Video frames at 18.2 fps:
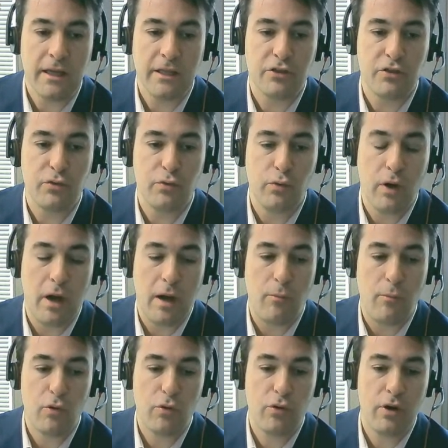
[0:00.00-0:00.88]
into
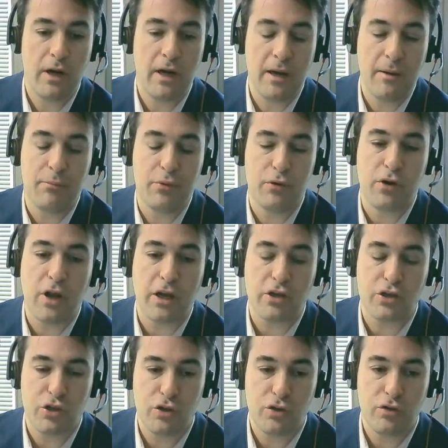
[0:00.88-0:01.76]
a more
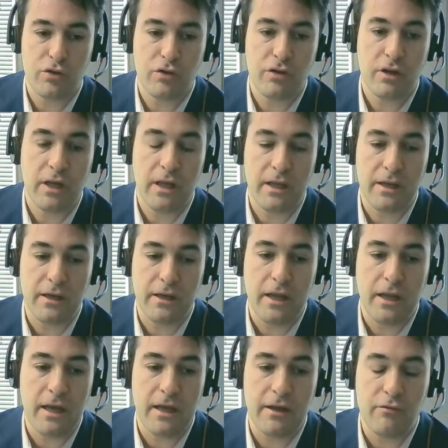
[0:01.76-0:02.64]
production
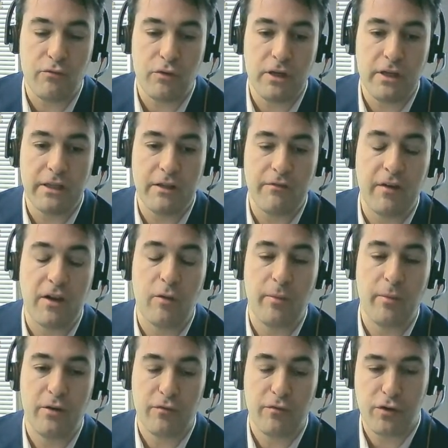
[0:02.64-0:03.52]
and really
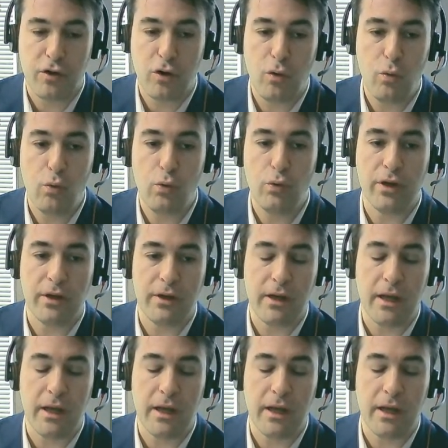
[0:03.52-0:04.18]
development of code.